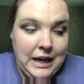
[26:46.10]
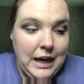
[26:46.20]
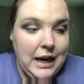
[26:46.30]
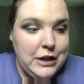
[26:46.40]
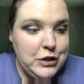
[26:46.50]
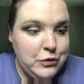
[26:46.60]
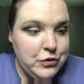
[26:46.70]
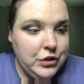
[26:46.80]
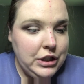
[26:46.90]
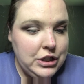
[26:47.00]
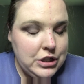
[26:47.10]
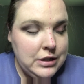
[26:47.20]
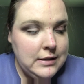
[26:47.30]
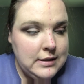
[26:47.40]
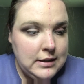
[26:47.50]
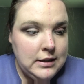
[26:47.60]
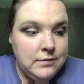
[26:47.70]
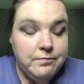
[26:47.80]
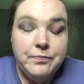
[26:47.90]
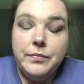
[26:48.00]
I usually just did,
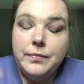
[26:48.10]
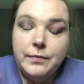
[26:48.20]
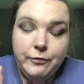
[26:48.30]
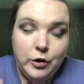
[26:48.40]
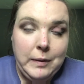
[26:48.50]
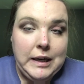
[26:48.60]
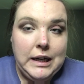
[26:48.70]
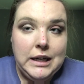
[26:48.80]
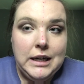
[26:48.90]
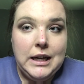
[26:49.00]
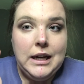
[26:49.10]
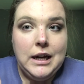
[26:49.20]
for my day-to-day,